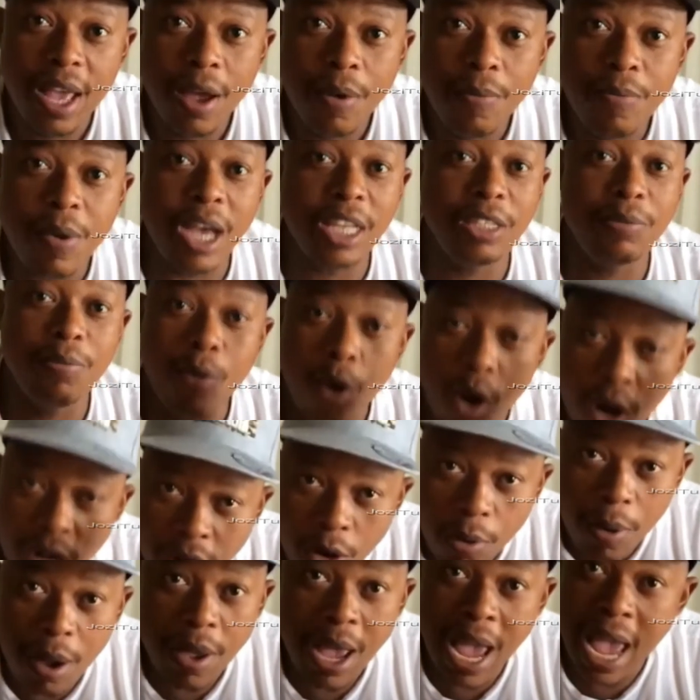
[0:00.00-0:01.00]
of which it
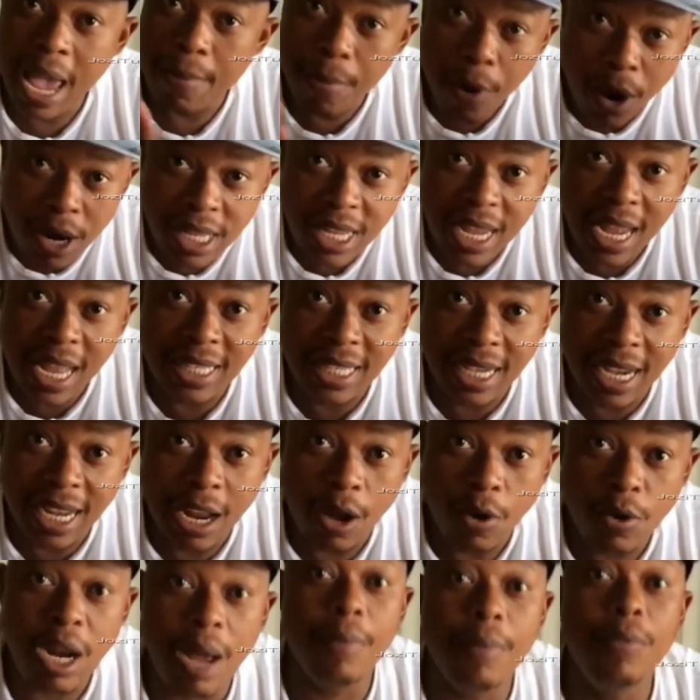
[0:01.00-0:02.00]
works it's working
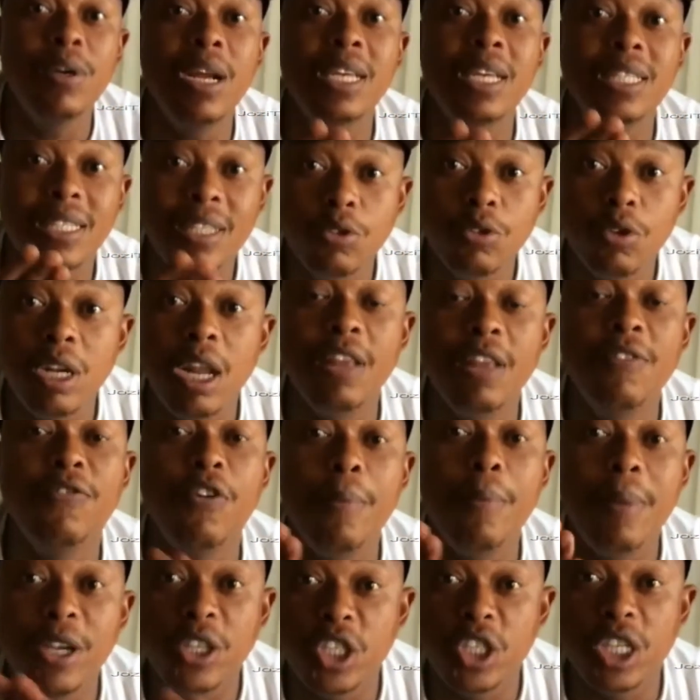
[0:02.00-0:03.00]
for them because we are
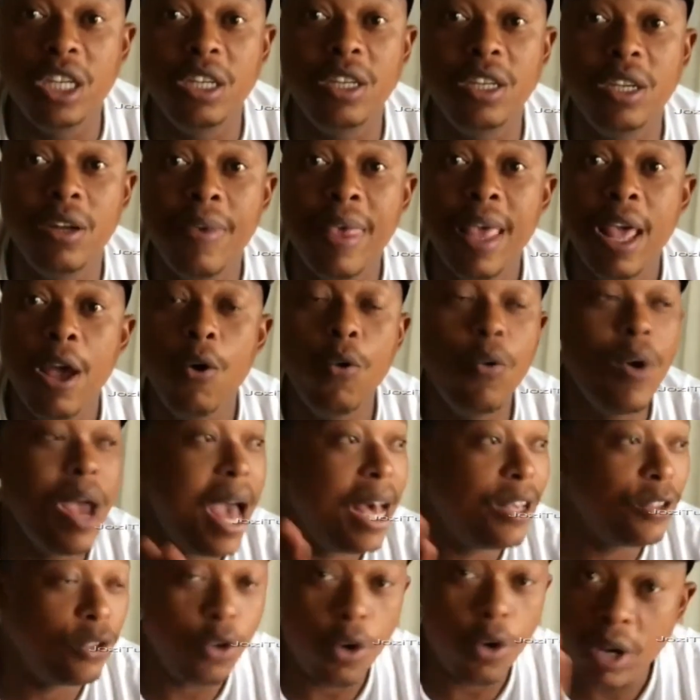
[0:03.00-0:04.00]
already talking
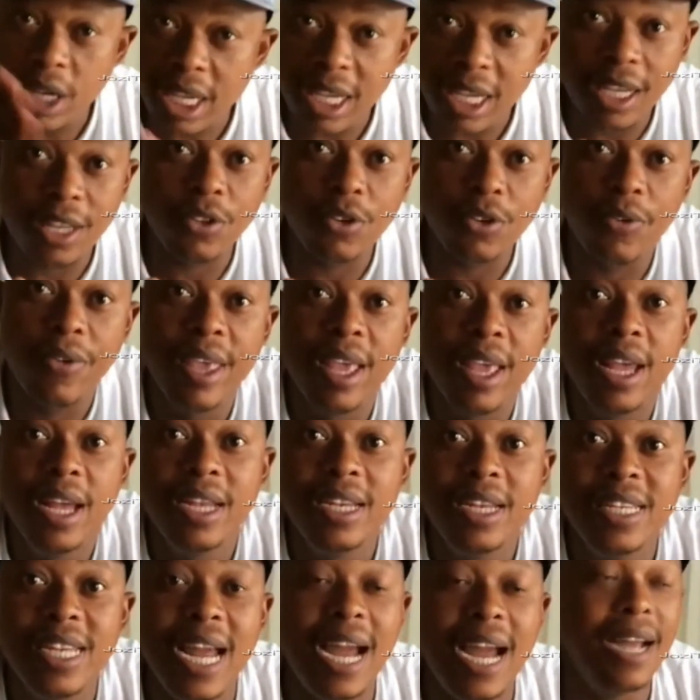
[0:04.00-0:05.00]
about them and if you can
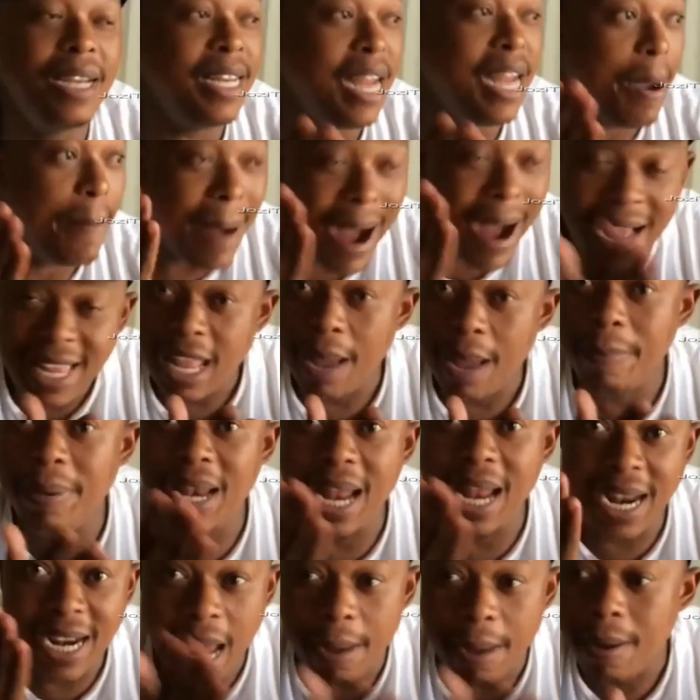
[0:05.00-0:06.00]
see the comments
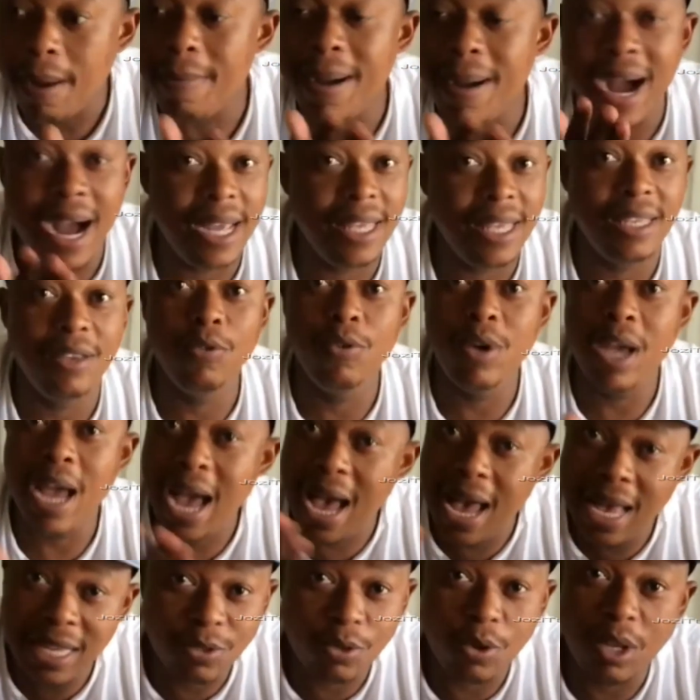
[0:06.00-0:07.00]
uh, on their
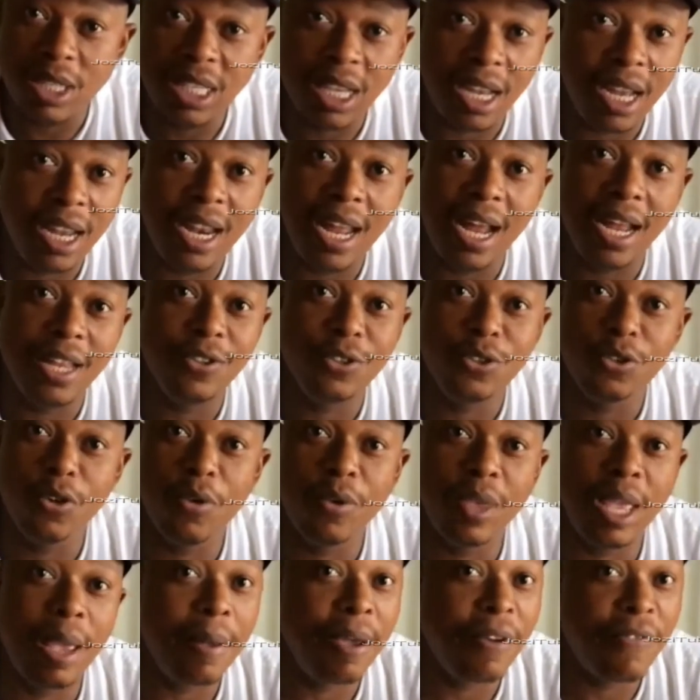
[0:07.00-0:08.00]
page
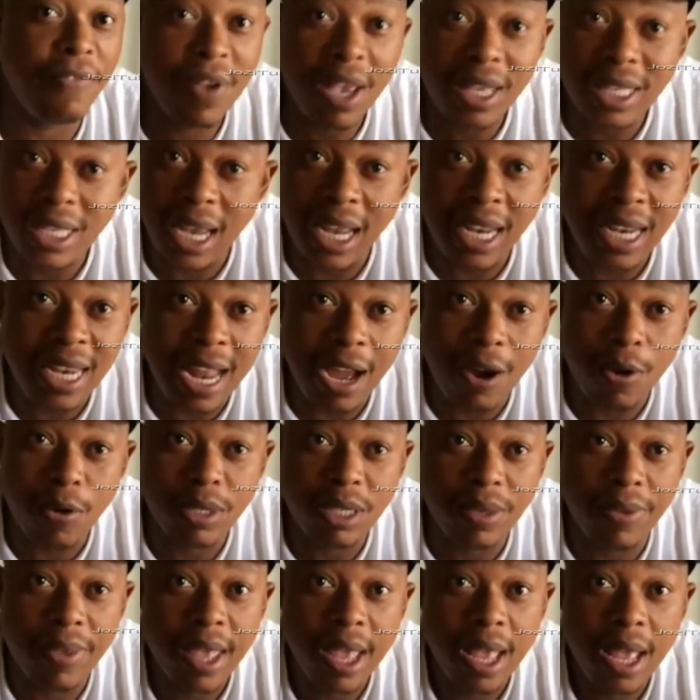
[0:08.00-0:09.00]
people are really interested
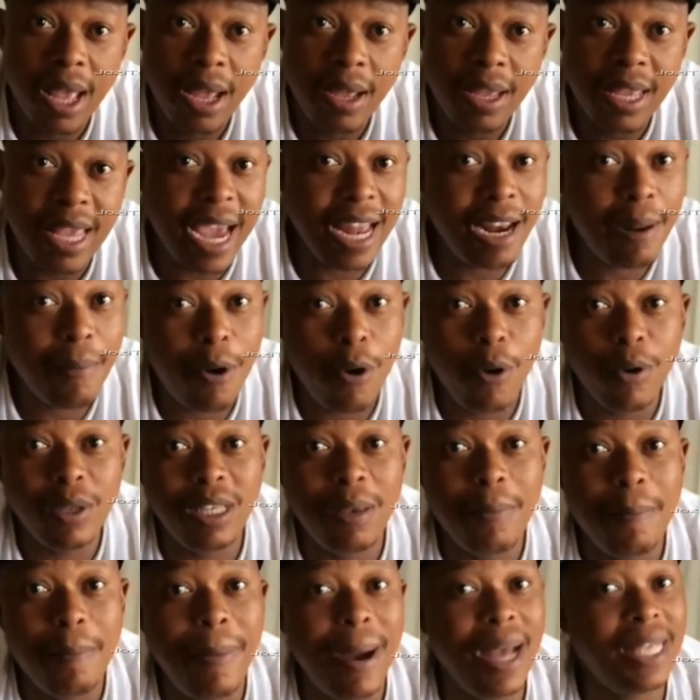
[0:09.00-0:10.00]
in this issue
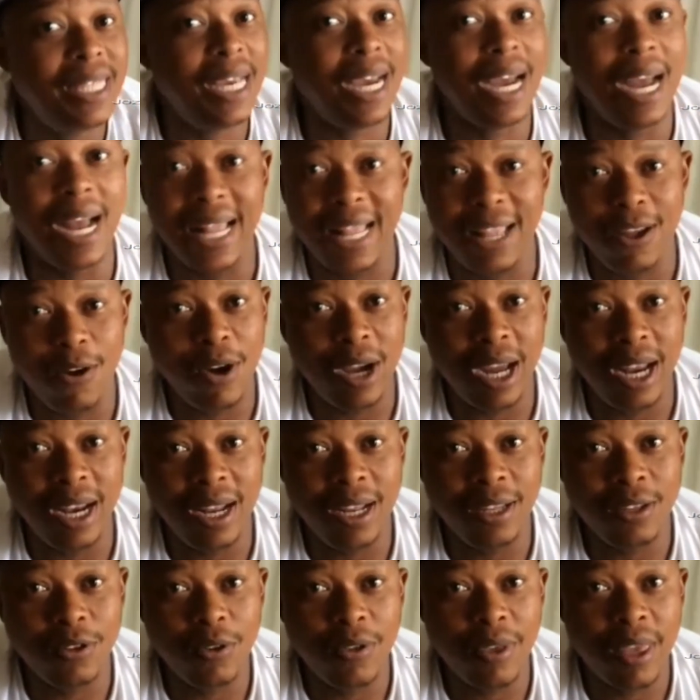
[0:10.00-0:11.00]
so
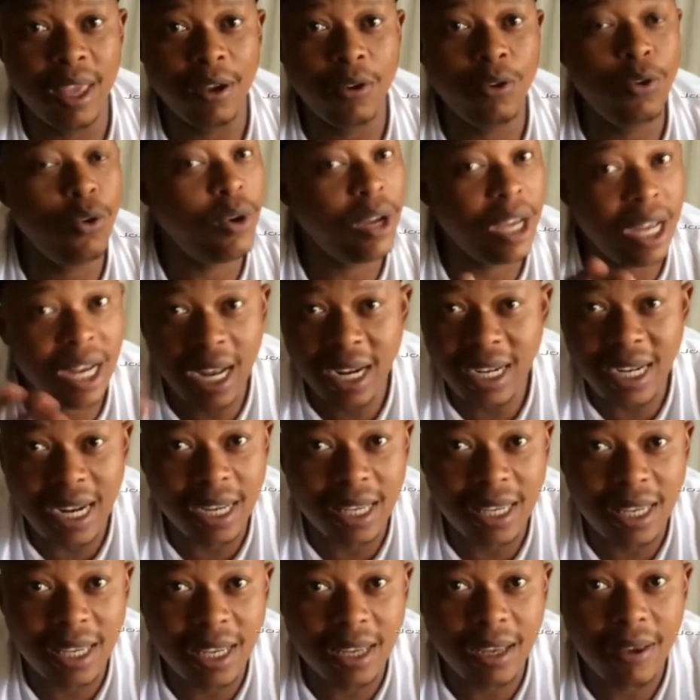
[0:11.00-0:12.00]
yeah just let me know
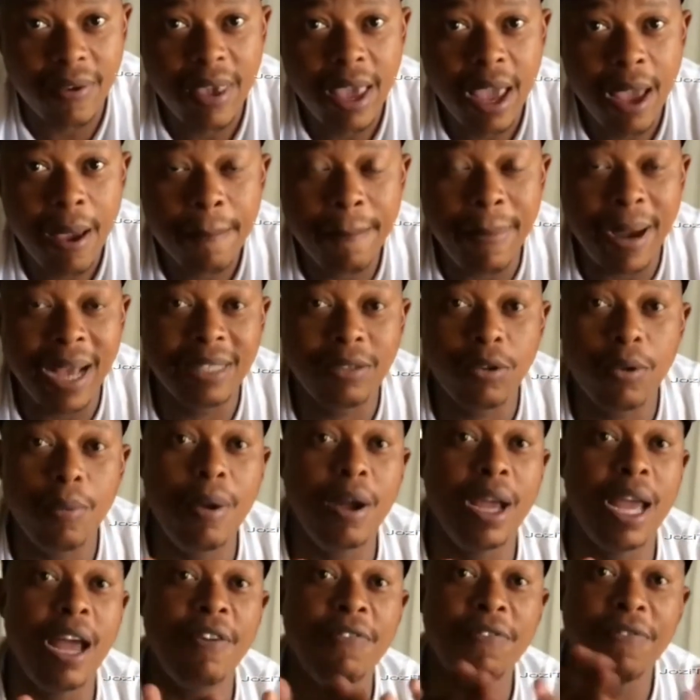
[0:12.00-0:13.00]
what you think do you think this
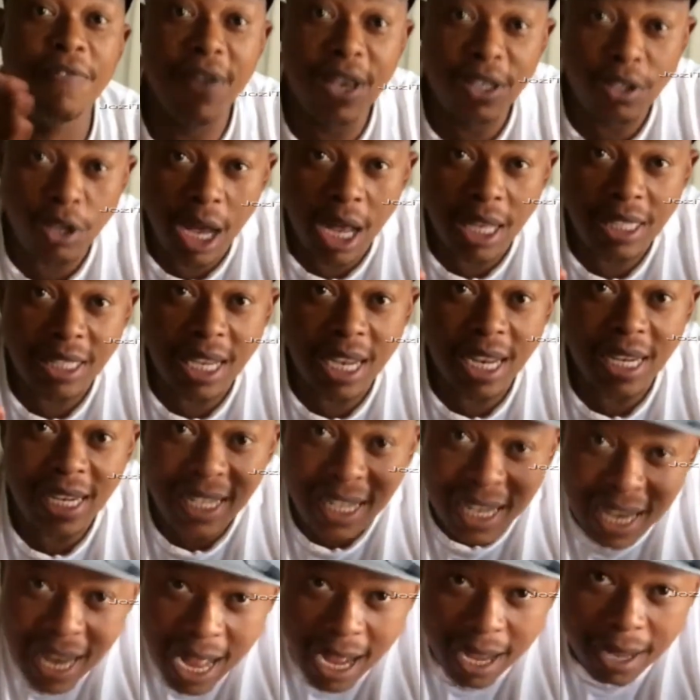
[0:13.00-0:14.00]
is a stunt or do you
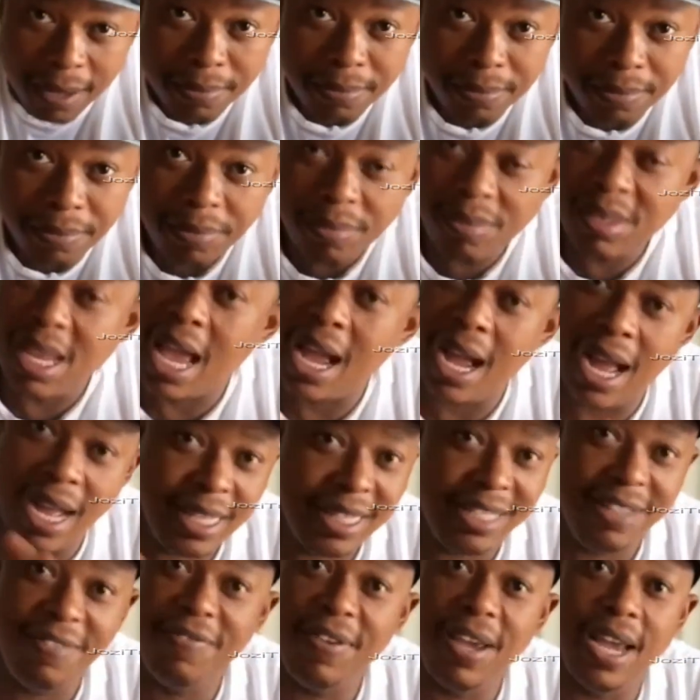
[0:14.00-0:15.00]
think that
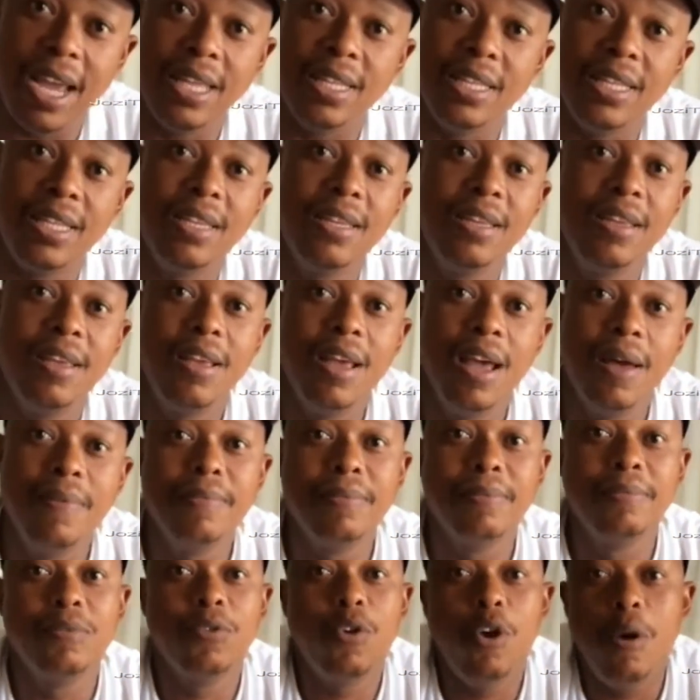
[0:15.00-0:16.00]
this is a
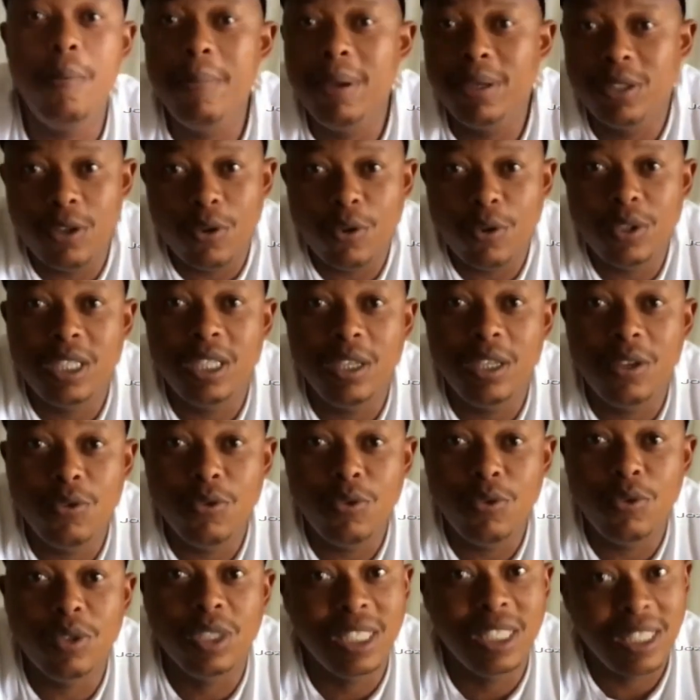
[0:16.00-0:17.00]
real mampintsha is
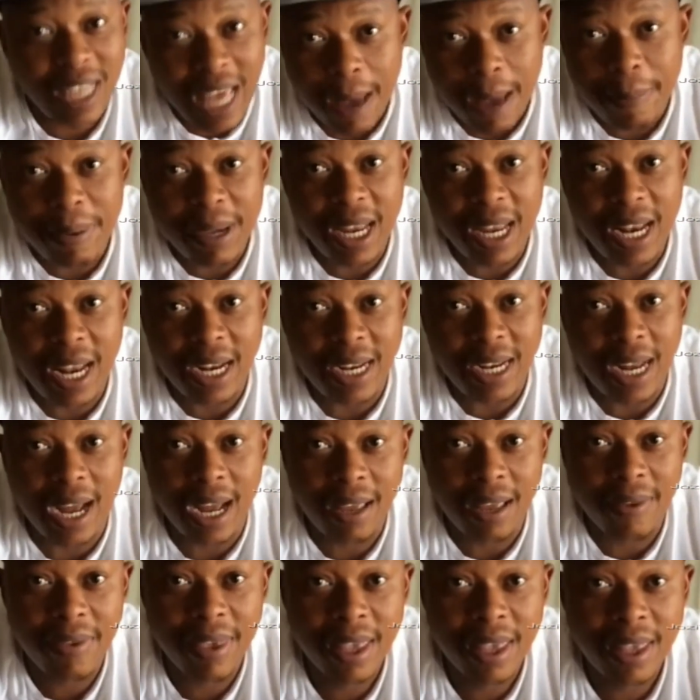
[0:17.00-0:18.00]
not paying uh,
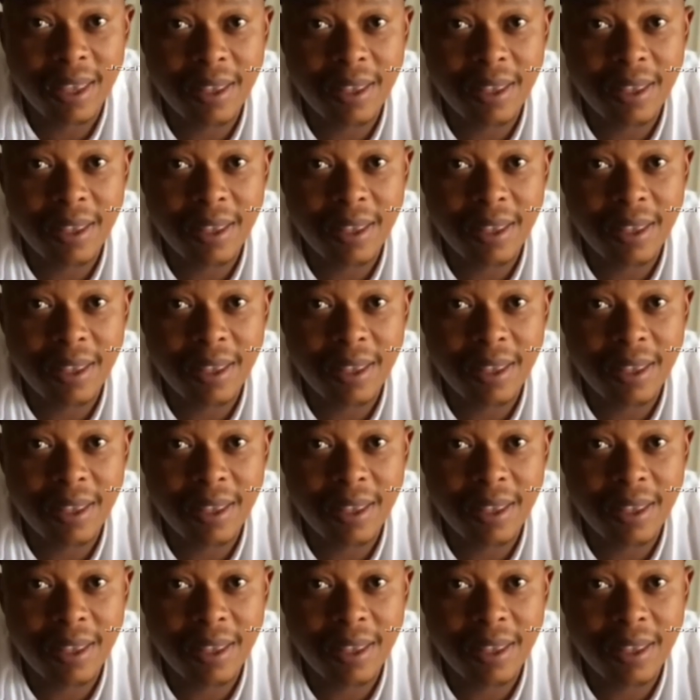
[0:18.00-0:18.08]
his